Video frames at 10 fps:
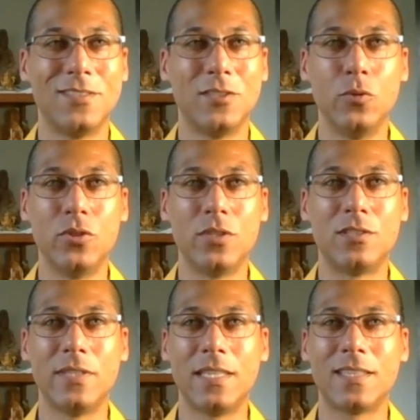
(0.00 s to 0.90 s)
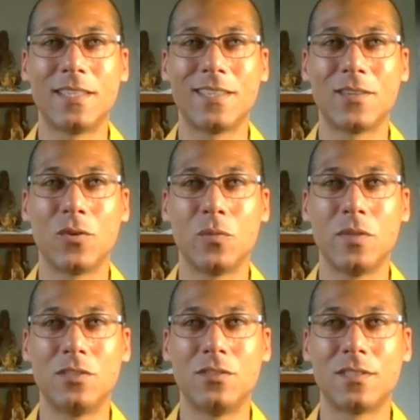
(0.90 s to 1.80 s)
Do Buddhists do anything, or do we
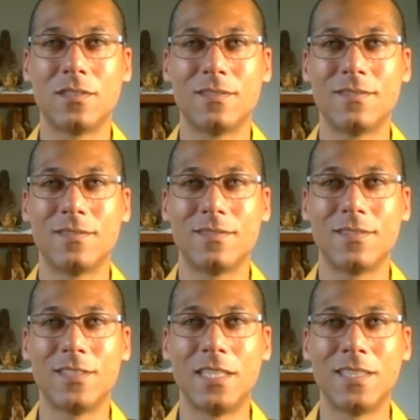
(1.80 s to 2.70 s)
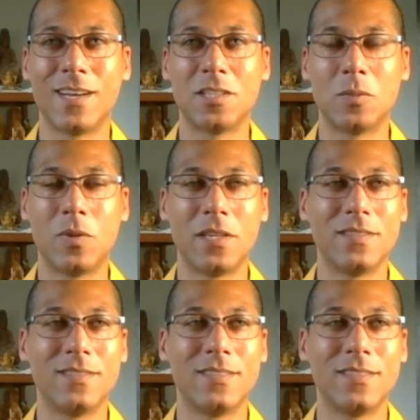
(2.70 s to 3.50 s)
just sit and contemplate?